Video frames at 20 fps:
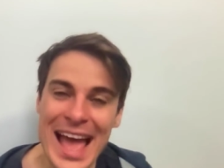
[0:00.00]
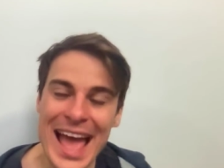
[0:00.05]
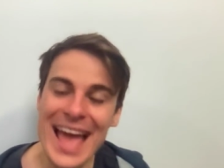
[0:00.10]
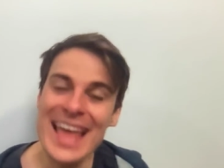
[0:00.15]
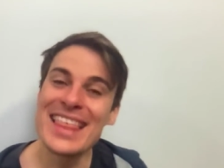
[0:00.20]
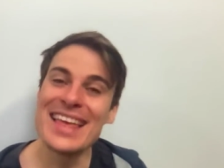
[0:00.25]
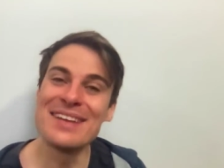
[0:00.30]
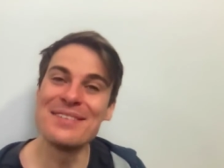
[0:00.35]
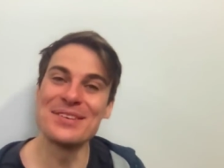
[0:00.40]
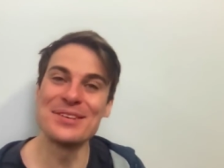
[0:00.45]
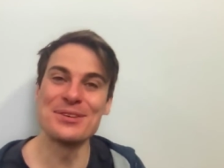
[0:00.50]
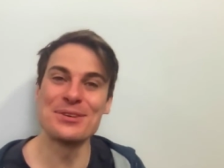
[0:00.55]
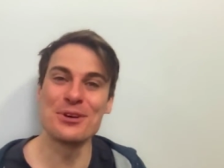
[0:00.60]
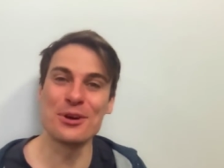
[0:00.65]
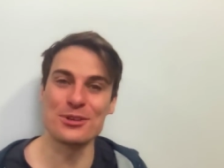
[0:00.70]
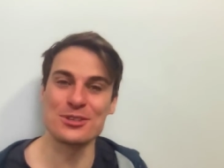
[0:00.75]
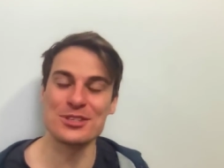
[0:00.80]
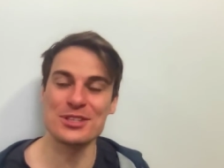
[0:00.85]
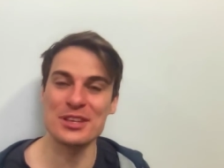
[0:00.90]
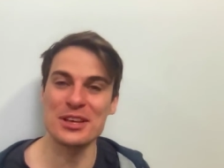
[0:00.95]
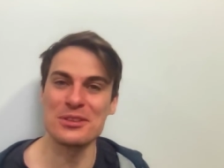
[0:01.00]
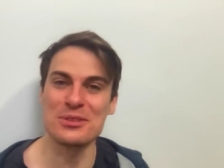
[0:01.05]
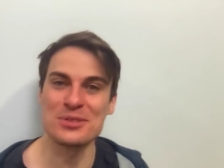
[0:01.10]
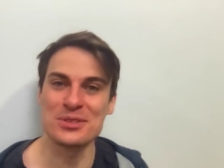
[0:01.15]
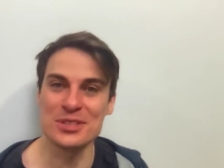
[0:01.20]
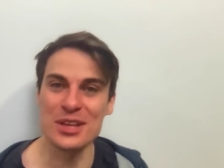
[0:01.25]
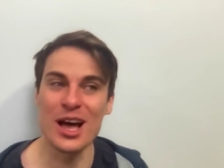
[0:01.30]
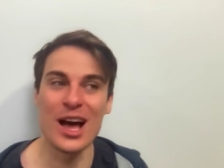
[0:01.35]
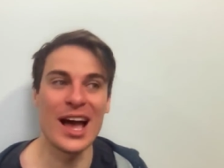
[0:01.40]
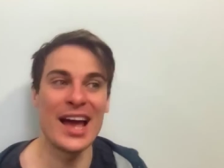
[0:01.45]
And then when you got to the other
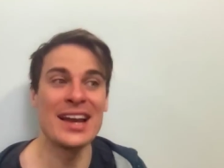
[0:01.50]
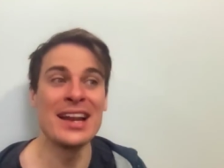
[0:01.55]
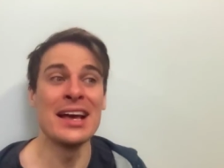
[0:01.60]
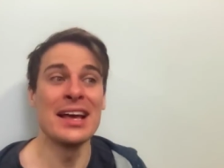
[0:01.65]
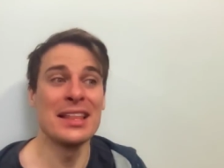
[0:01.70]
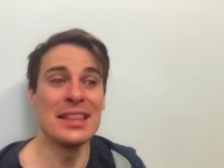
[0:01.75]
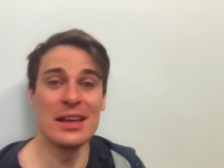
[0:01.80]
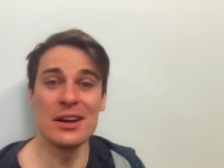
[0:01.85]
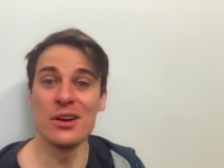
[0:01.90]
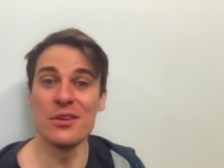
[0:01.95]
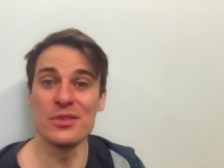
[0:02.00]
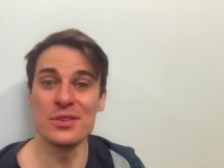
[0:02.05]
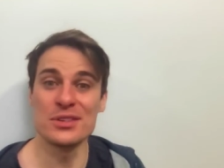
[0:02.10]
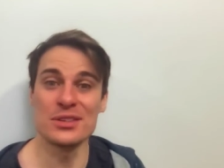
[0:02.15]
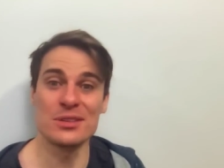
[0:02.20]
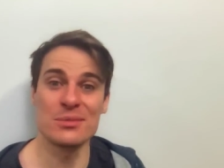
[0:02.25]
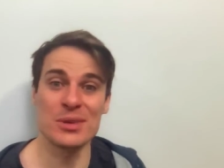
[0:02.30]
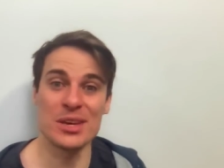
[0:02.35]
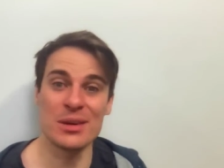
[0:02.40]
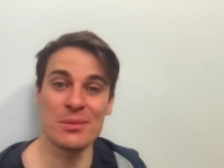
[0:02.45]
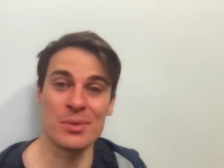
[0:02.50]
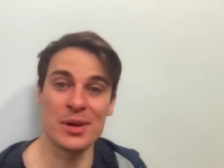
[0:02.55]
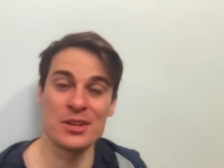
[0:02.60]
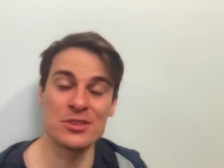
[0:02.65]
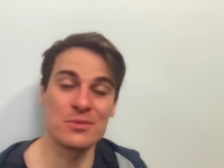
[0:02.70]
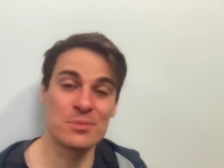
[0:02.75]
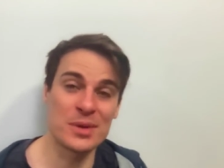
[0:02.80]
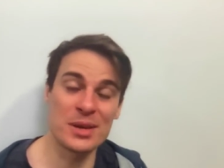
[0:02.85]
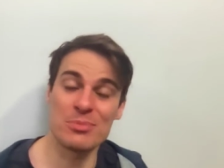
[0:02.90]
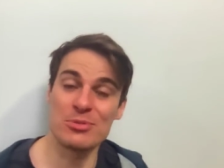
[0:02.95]
side, there'd obviously be a
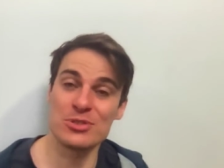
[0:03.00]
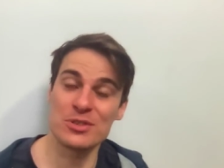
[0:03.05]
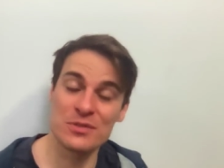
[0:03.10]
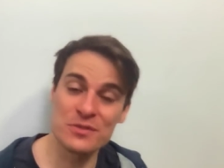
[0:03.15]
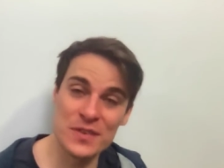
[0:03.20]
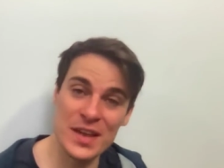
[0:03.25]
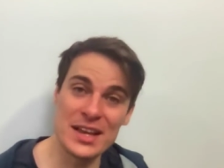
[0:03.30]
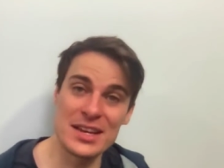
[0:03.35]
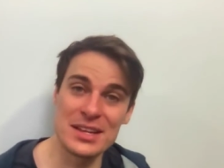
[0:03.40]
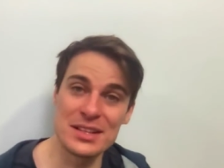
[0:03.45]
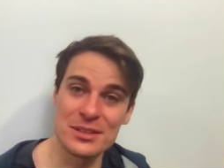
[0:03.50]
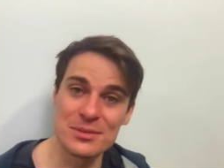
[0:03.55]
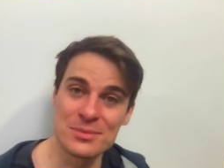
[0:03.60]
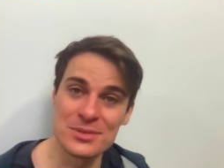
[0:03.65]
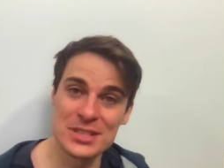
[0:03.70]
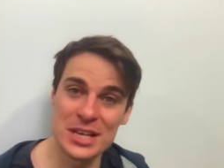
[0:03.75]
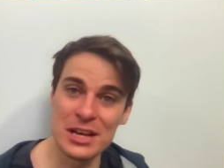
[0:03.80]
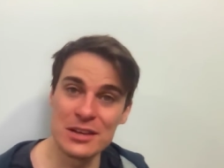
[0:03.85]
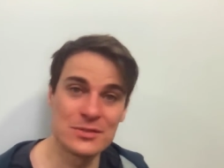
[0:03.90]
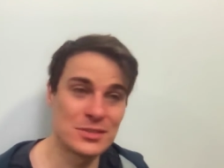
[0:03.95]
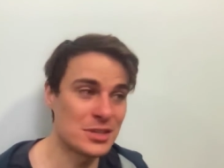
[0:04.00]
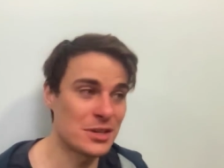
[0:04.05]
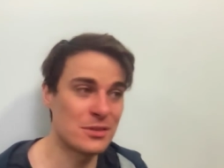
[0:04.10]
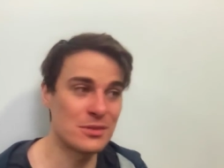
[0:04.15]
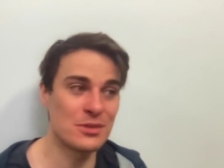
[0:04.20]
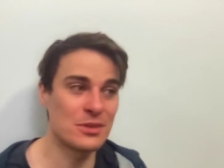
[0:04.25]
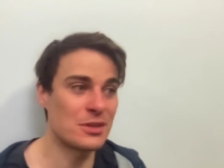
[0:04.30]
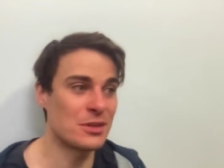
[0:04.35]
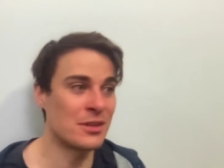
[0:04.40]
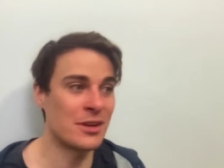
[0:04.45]
bunch of people defending themselves. So,
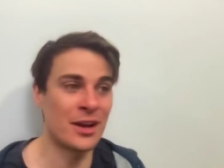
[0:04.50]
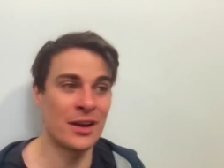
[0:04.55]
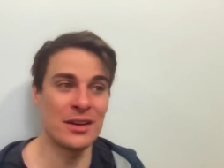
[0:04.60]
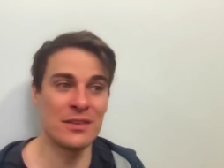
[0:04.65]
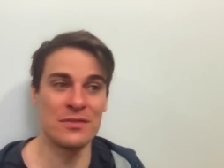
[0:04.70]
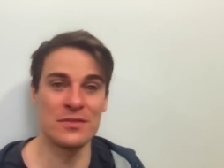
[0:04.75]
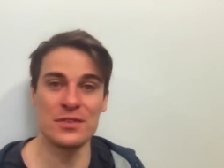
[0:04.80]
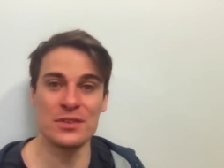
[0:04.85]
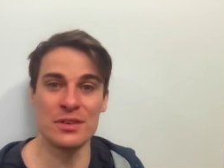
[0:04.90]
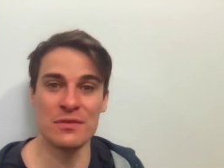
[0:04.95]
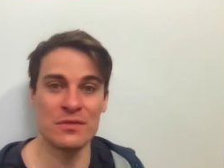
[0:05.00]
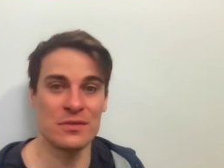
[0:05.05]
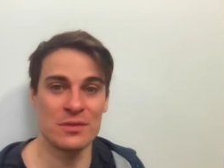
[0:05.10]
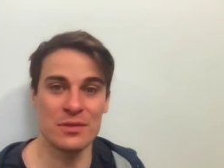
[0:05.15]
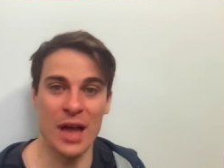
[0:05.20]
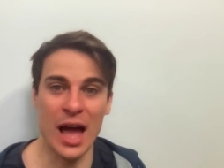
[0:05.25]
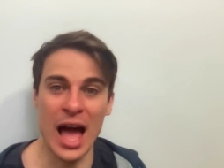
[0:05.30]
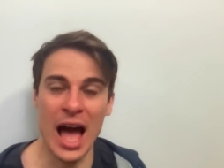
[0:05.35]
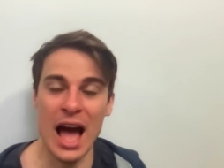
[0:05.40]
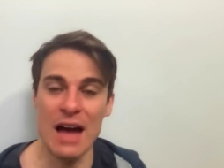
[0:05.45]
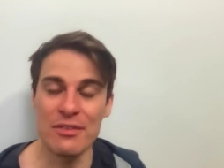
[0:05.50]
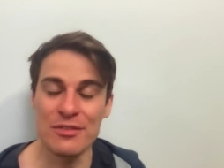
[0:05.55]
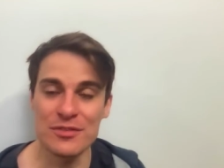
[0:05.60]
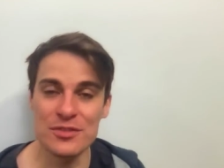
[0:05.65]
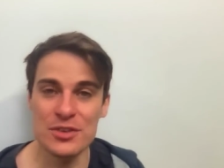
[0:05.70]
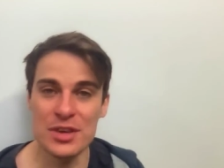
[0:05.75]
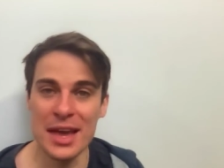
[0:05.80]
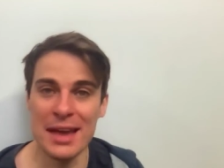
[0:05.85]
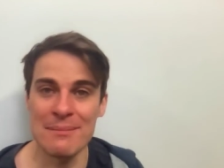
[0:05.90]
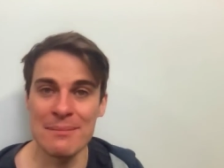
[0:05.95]
you know, if, if half of
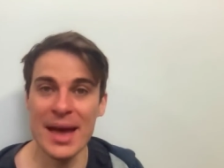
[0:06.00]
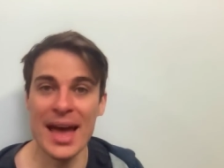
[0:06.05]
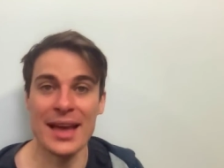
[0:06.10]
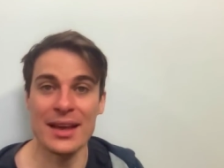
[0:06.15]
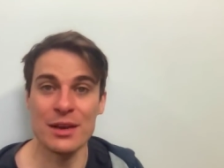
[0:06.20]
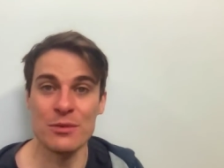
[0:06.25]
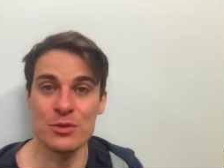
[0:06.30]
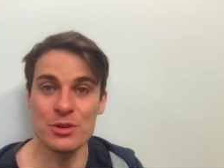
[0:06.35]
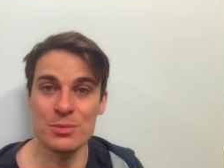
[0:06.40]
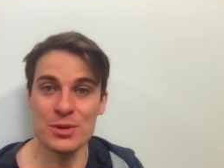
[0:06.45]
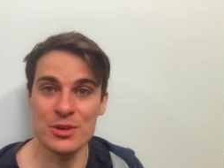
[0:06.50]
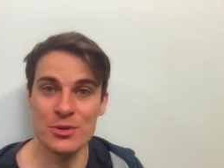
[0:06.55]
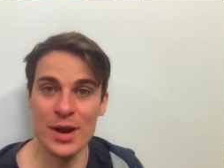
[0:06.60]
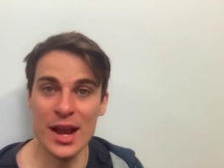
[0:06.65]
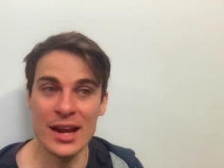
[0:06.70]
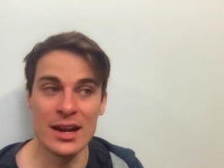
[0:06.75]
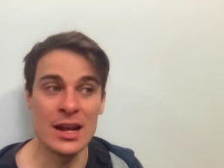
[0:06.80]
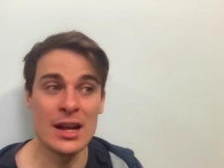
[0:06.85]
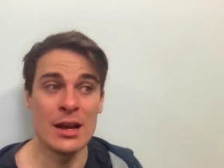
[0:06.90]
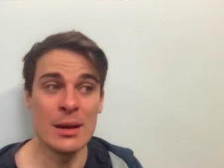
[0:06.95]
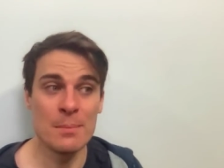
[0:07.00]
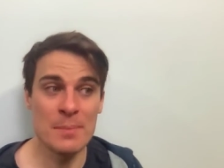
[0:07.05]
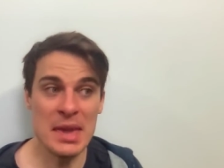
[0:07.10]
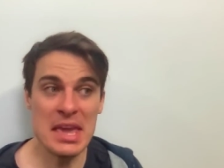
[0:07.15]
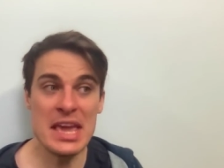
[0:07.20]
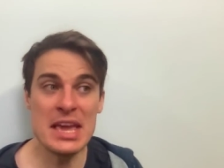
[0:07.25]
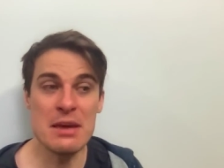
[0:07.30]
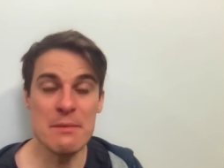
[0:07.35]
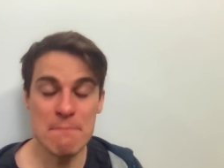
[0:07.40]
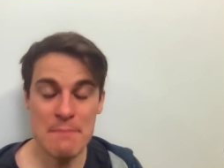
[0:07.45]
you came back, it would have been great.
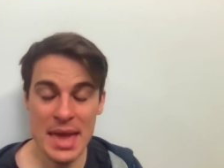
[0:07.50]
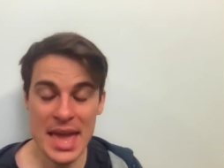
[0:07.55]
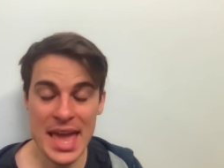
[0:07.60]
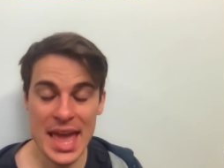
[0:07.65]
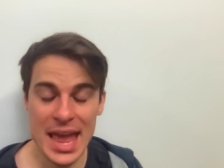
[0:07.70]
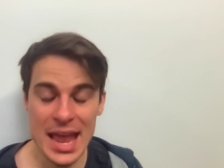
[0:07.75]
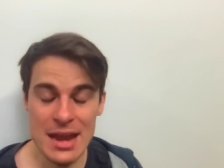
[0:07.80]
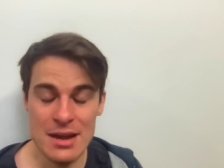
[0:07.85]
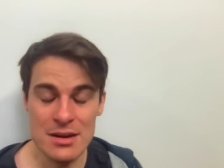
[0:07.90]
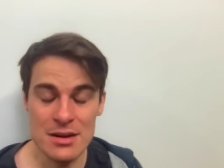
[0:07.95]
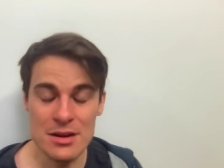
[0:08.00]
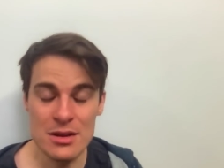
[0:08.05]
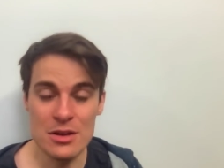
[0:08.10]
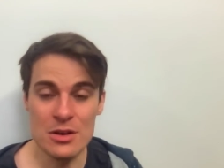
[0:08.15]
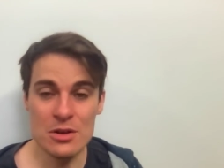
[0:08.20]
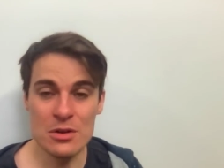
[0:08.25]
Being a man